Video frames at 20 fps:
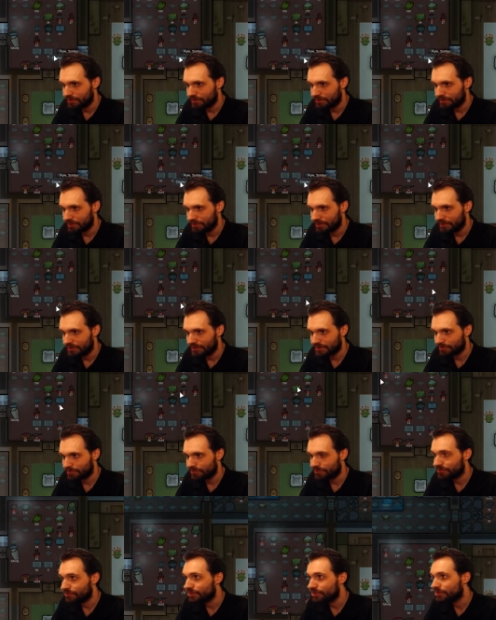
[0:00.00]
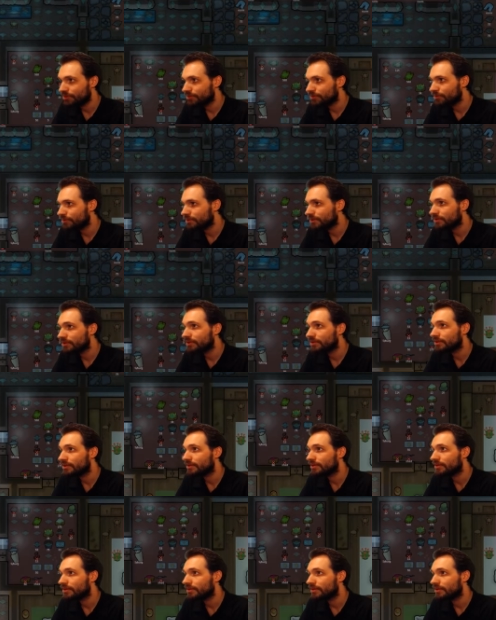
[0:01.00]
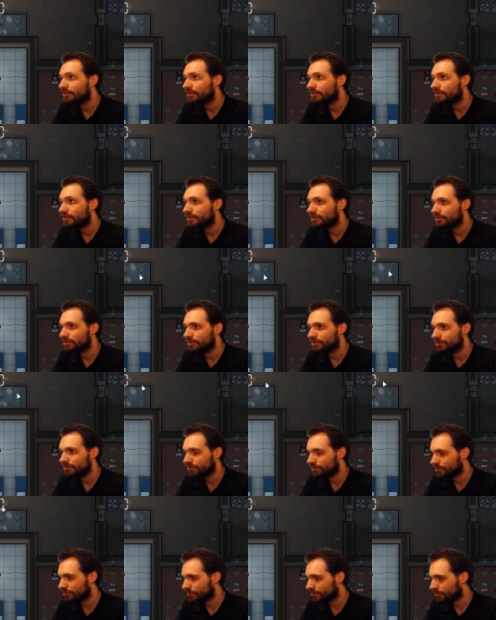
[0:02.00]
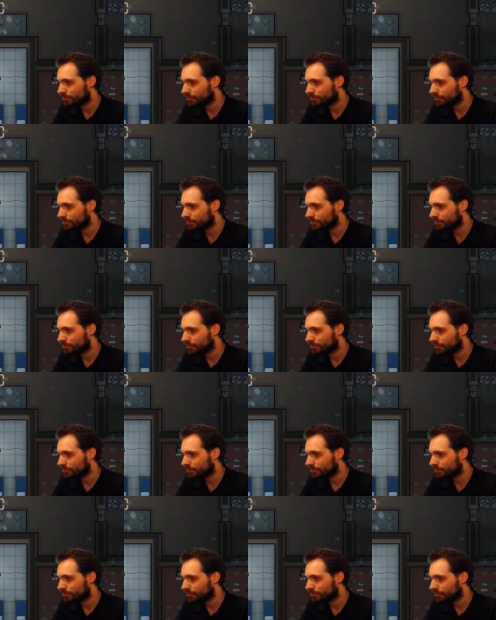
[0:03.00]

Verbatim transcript: Eat some food. Loot.